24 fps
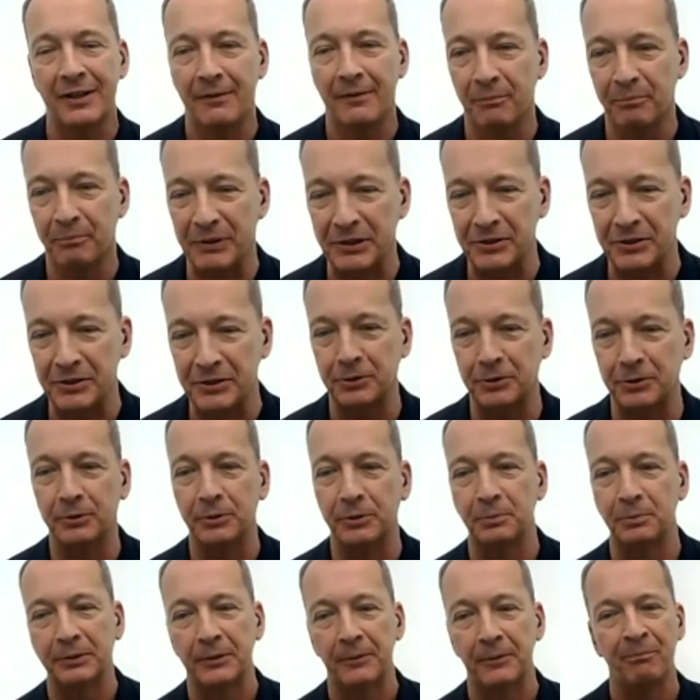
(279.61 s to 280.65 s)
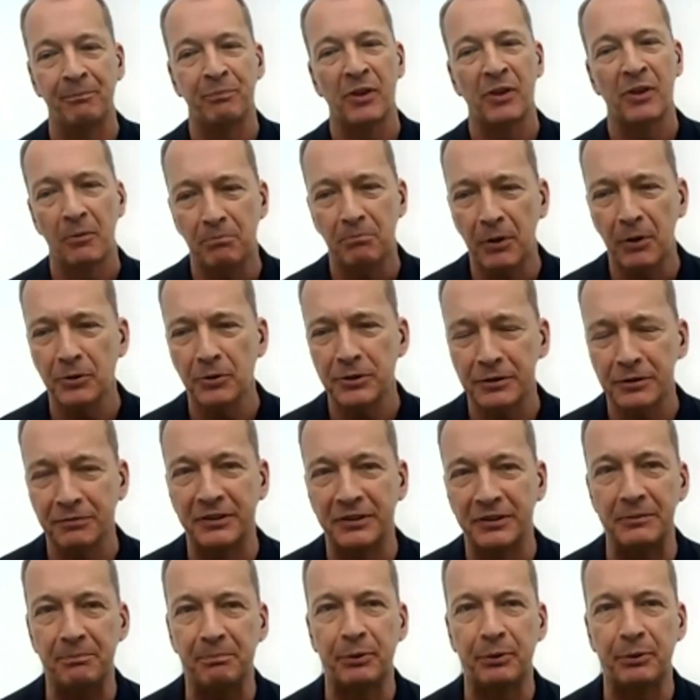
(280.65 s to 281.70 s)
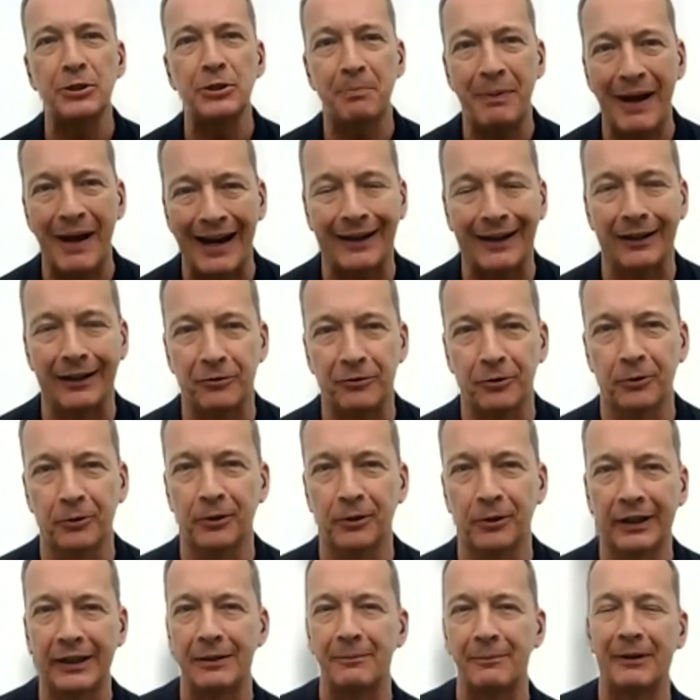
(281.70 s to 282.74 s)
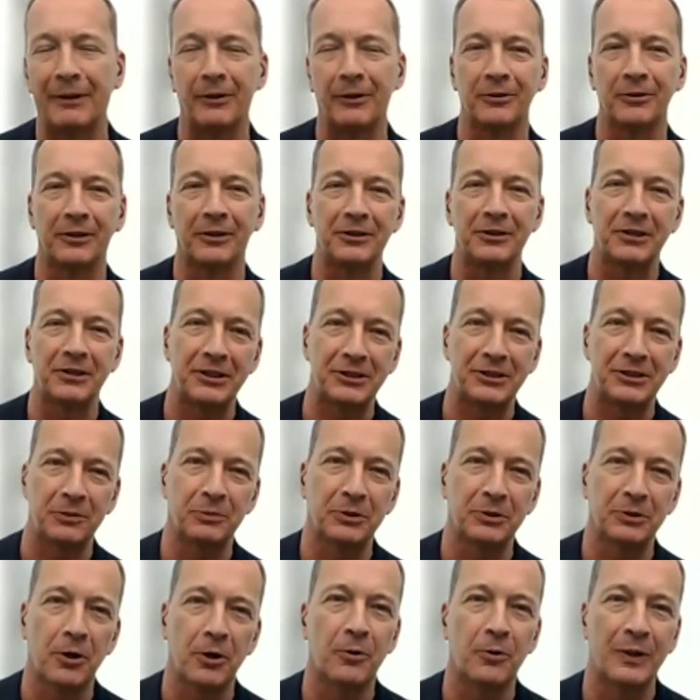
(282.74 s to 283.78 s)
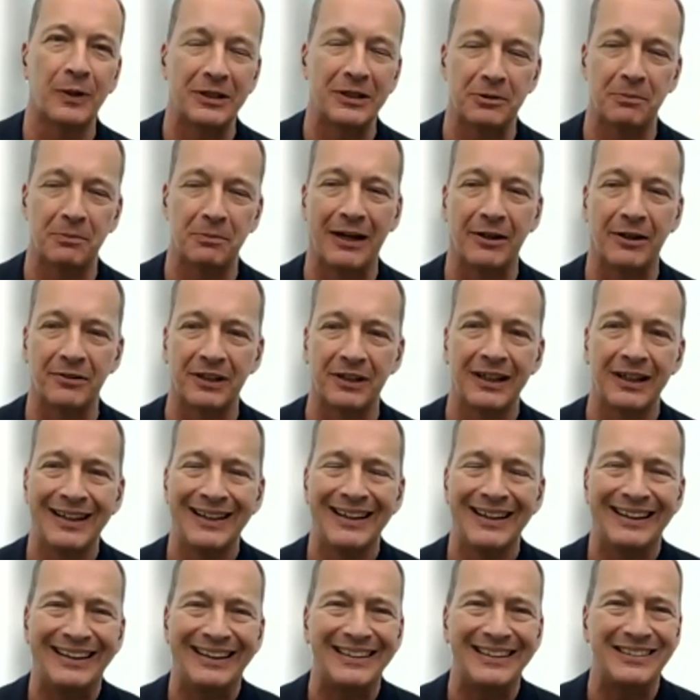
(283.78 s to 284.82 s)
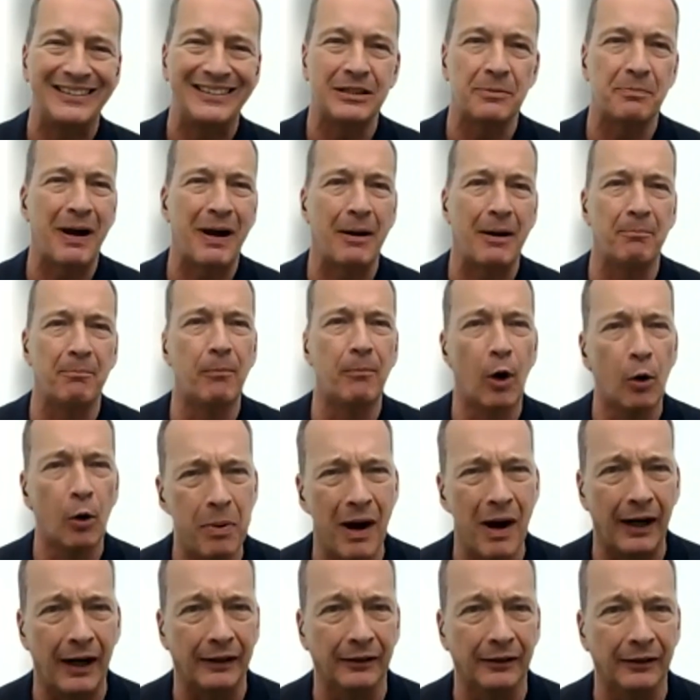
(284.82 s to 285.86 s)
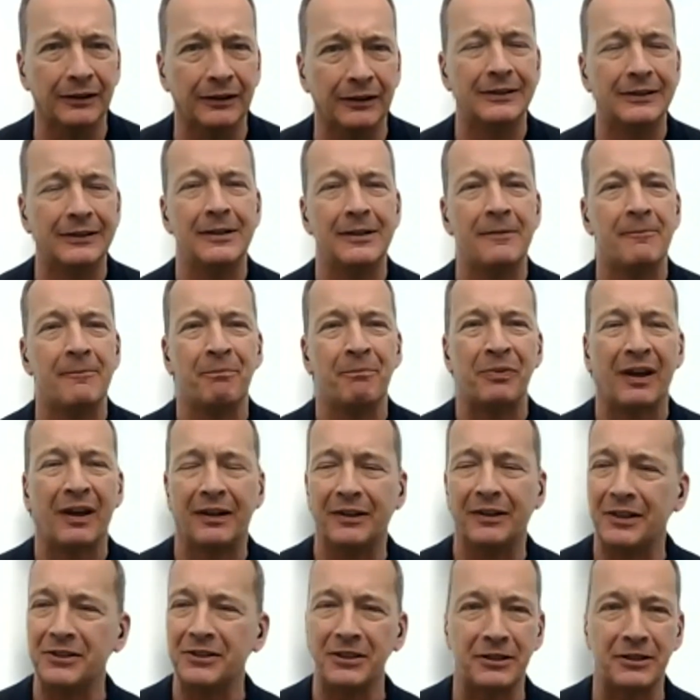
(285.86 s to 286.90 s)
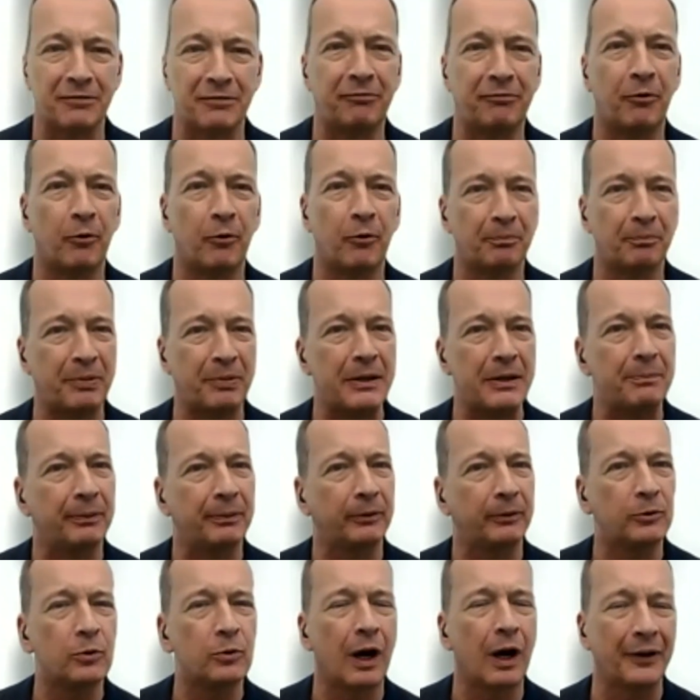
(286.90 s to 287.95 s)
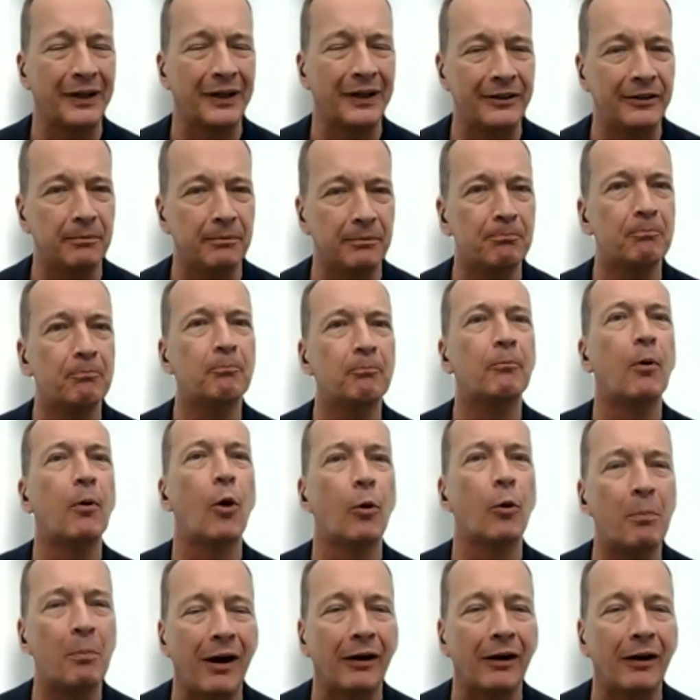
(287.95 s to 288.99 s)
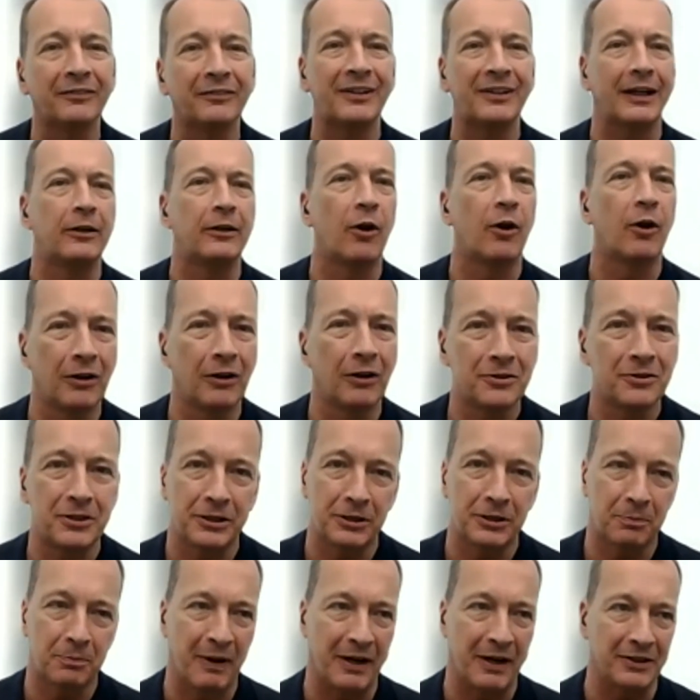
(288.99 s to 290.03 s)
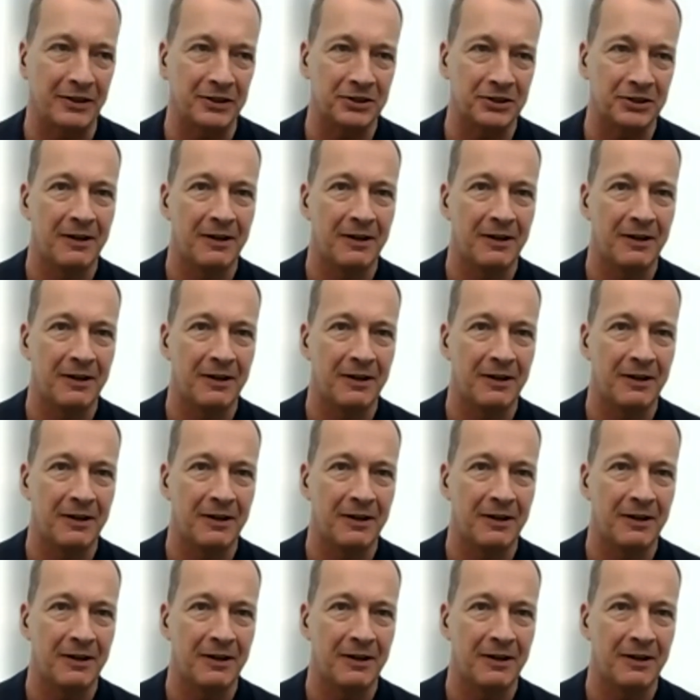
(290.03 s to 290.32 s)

Business Group, most of the pushback internally in my organization was always about, this is about mobile. This is for people who are in the mobile technology space.